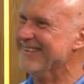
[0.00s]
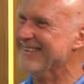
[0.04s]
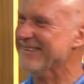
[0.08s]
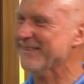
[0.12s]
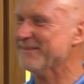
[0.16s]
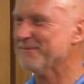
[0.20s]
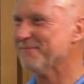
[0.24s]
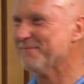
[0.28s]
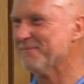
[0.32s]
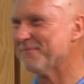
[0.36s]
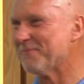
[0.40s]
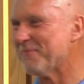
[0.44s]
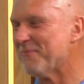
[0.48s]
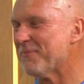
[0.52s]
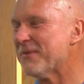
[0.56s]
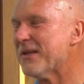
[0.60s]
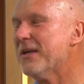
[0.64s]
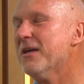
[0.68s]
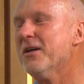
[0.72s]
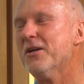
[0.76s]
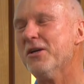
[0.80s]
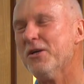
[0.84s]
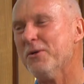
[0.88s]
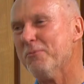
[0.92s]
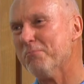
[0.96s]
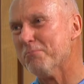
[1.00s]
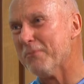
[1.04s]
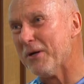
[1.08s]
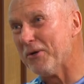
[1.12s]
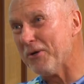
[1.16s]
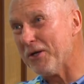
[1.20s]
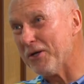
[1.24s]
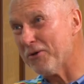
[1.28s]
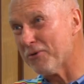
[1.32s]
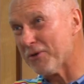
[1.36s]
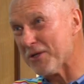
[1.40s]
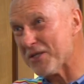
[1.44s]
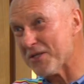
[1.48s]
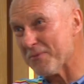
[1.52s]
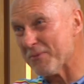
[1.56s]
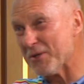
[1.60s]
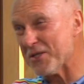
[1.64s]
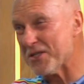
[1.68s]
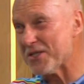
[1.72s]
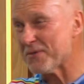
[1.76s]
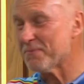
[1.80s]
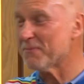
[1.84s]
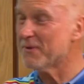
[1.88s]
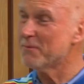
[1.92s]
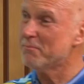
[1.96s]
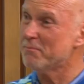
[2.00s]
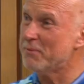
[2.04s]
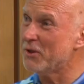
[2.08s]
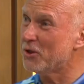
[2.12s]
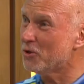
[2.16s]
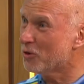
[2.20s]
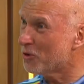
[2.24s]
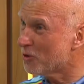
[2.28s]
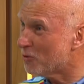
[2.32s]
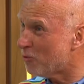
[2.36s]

and Merry Christmas. Merry Christmas. Big on